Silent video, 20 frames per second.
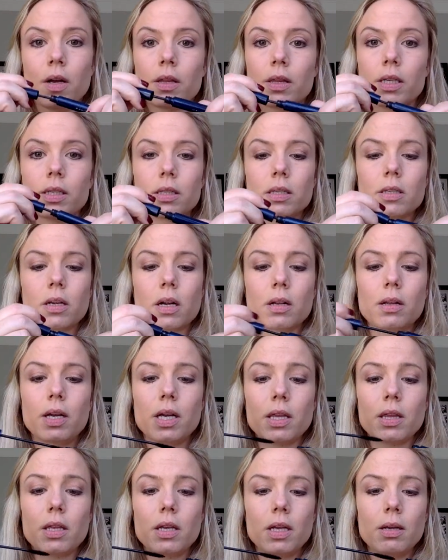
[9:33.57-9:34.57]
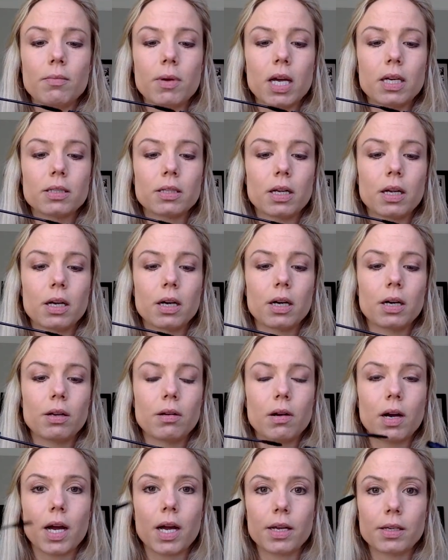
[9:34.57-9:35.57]
This is our lengthening mascara, you
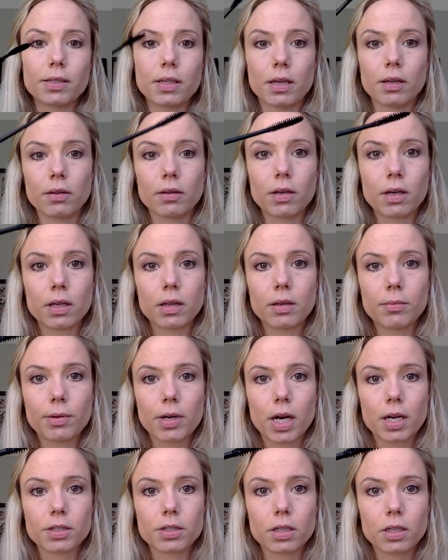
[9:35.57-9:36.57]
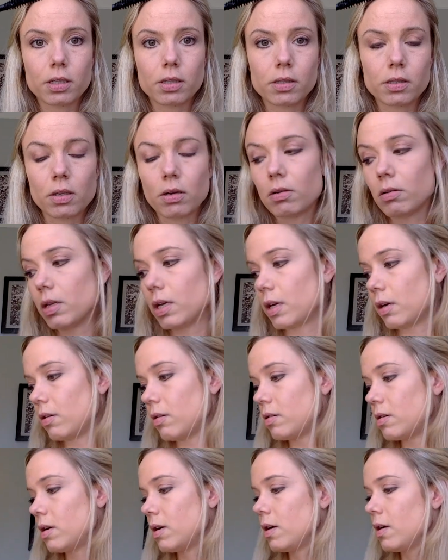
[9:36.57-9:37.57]
guys, and look at the brush. It's so
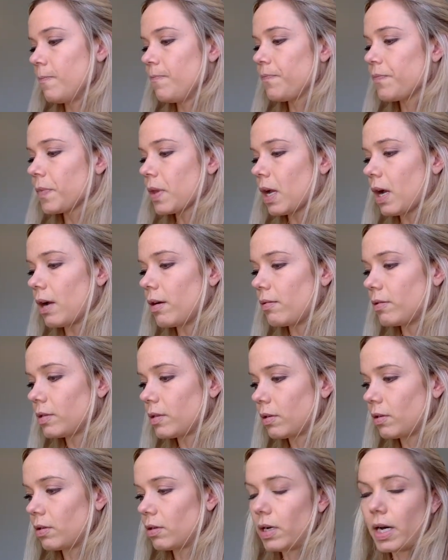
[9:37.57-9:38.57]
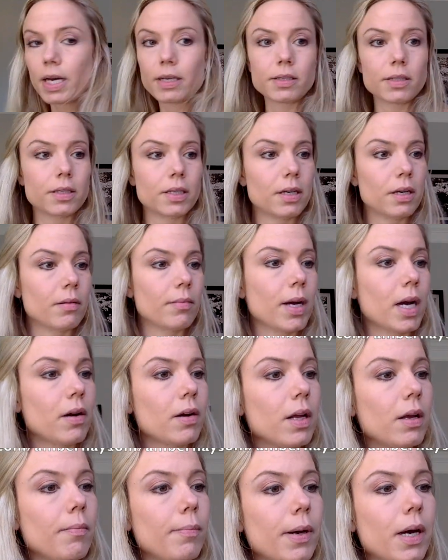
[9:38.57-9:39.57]
little. I was a little hesitant about
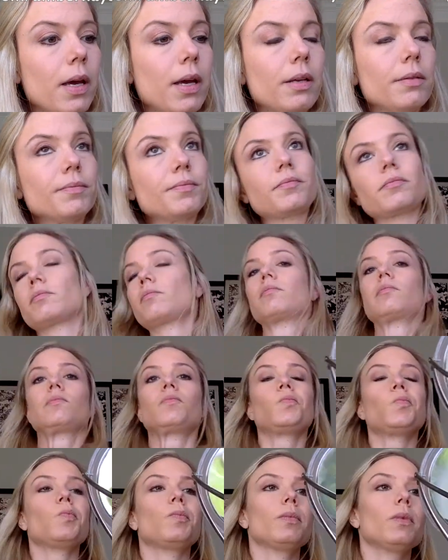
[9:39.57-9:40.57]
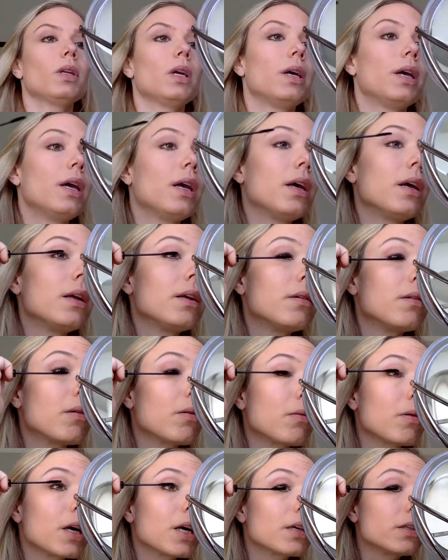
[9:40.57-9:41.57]
it, but it
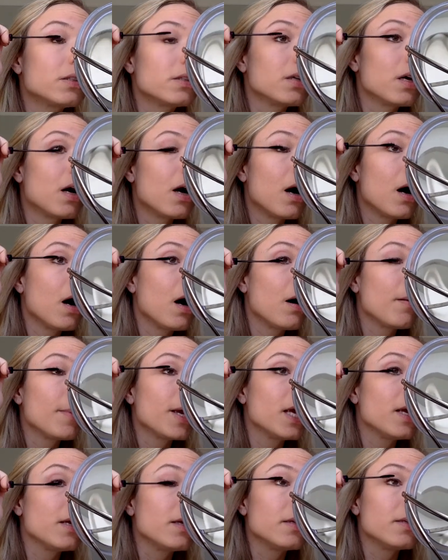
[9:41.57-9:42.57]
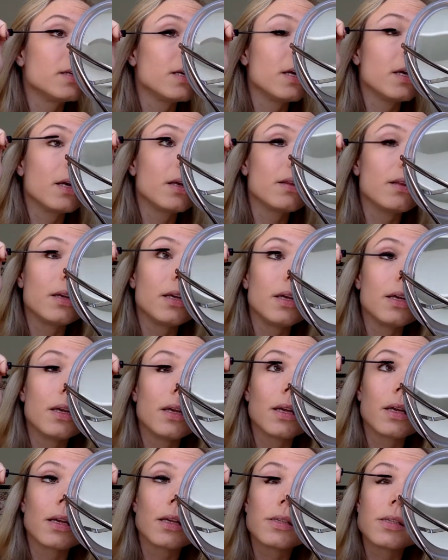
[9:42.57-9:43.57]
works amazingly
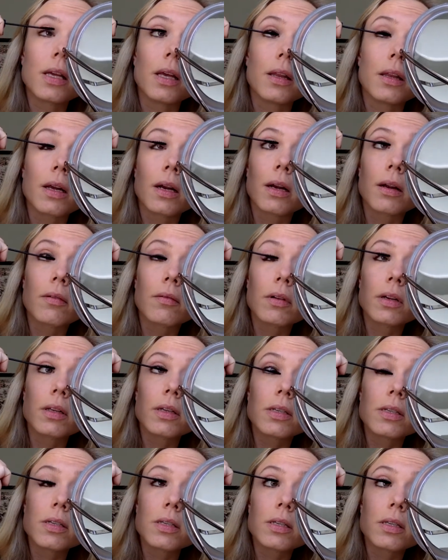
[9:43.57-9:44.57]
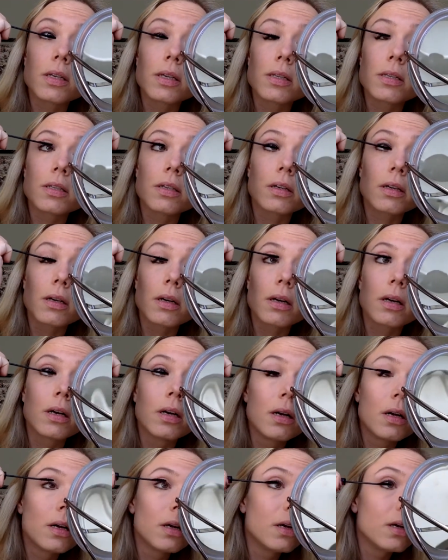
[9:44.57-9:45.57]
and gets in there and really just gets your
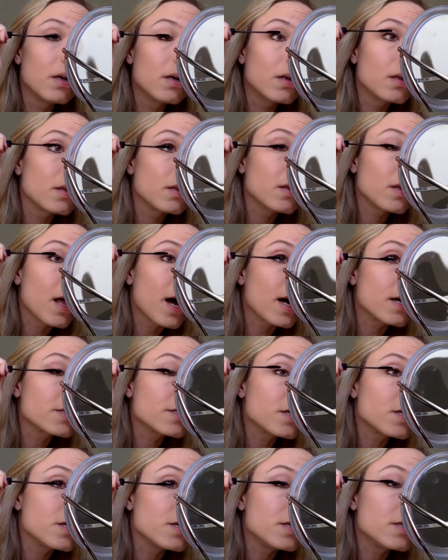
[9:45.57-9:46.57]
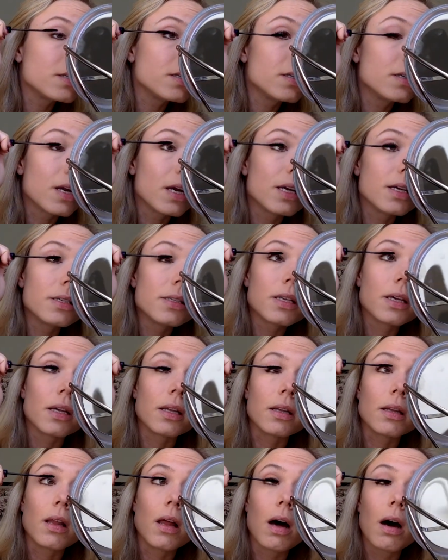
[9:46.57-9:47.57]
lashes nice
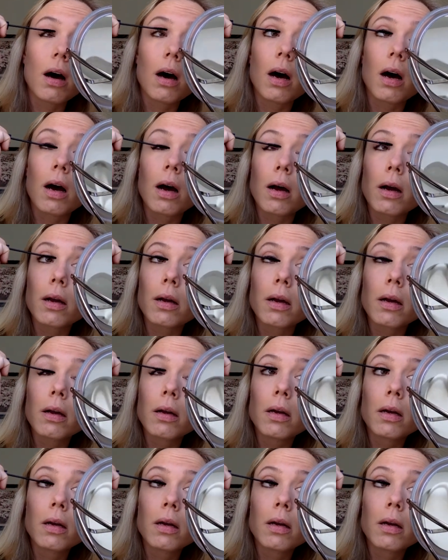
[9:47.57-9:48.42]
and long.